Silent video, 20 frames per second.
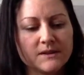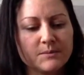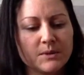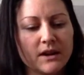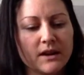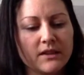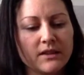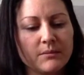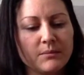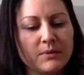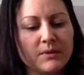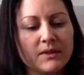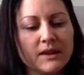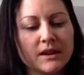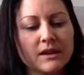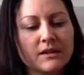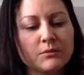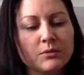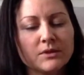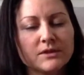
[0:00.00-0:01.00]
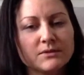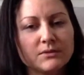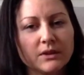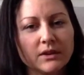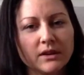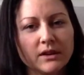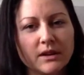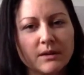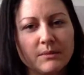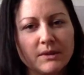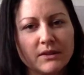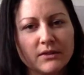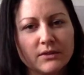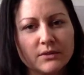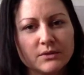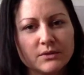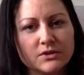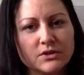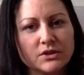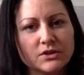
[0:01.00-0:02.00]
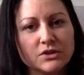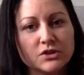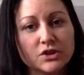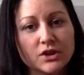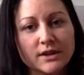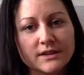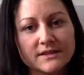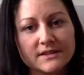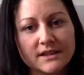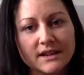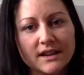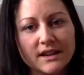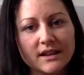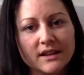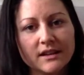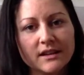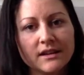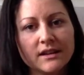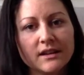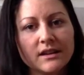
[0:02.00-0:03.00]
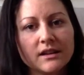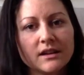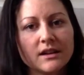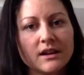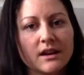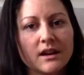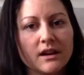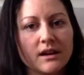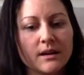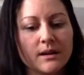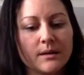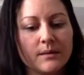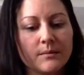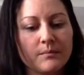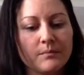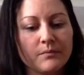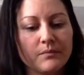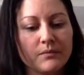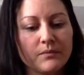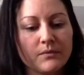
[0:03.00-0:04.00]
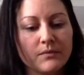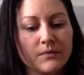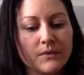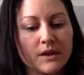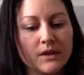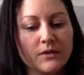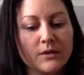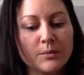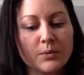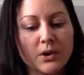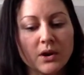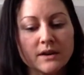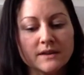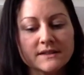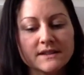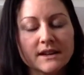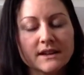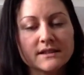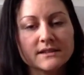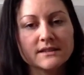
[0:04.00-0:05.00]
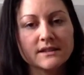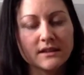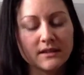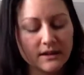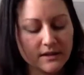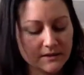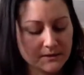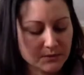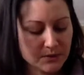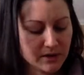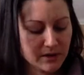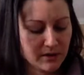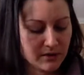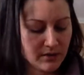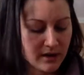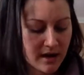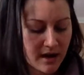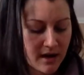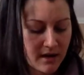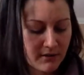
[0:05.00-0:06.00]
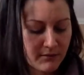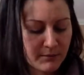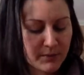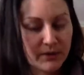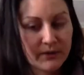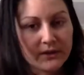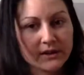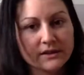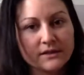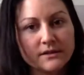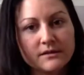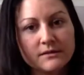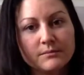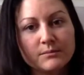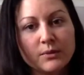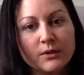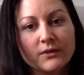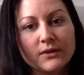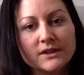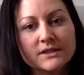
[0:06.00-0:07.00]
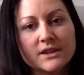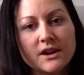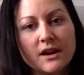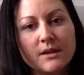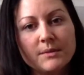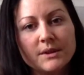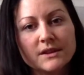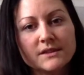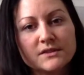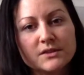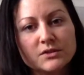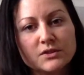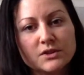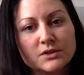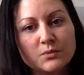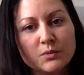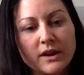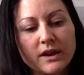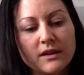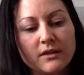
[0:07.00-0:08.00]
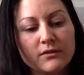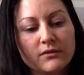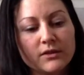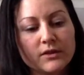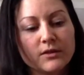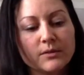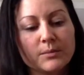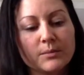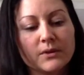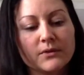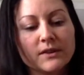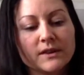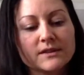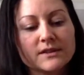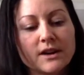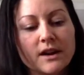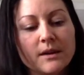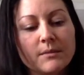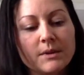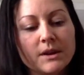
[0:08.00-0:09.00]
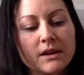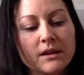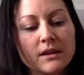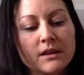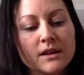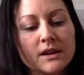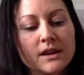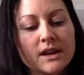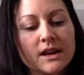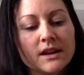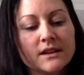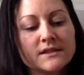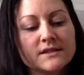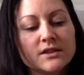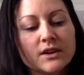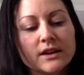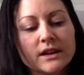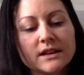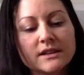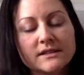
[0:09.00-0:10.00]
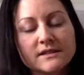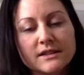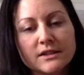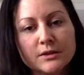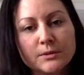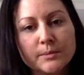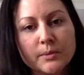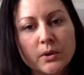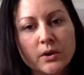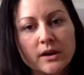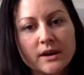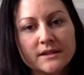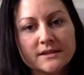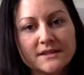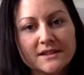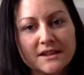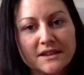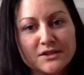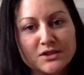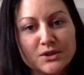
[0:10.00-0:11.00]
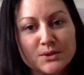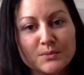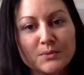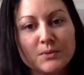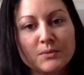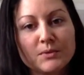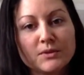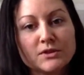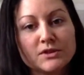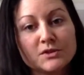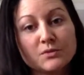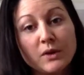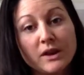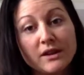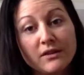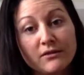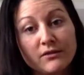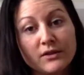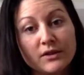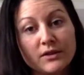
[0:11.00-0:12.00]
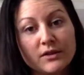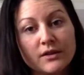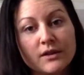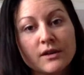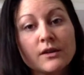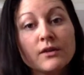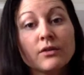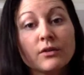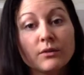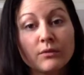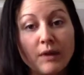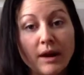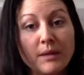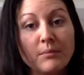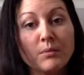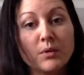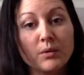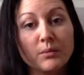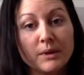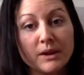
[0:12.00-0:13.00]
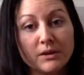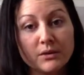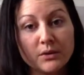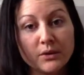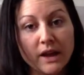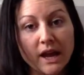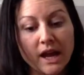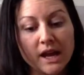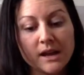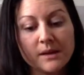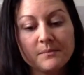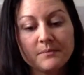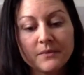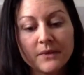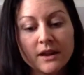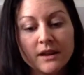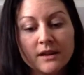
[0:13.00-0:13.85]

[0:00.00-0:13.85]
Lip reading: But I think what's really coming through is just trusting in the process. And that's why you have perfect timing. So just waiting for the perfect timing. It's not considered procrastination when we're just waiting for the right moment, okay?